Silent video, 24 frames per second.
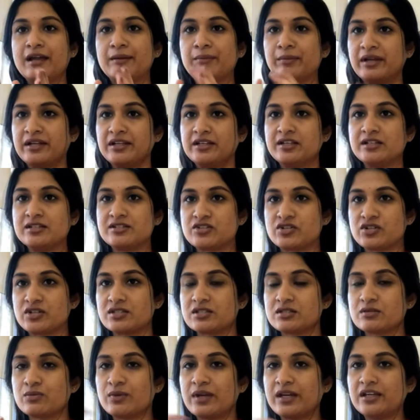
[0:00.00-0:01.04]
and mental
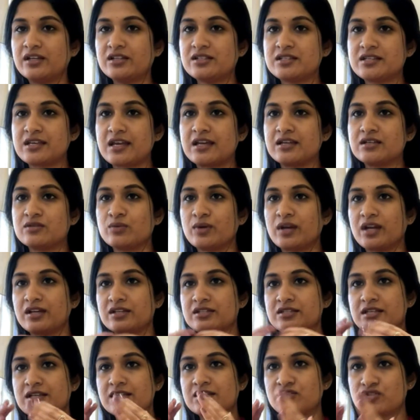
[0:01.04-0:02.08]
stress. When I
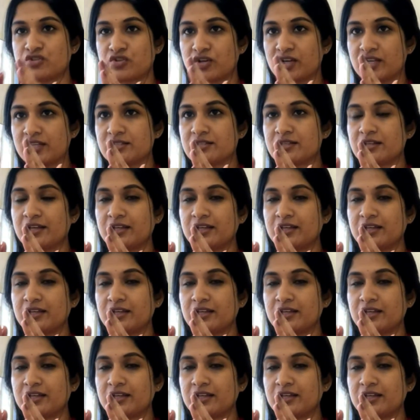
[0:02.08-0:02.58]
say stress,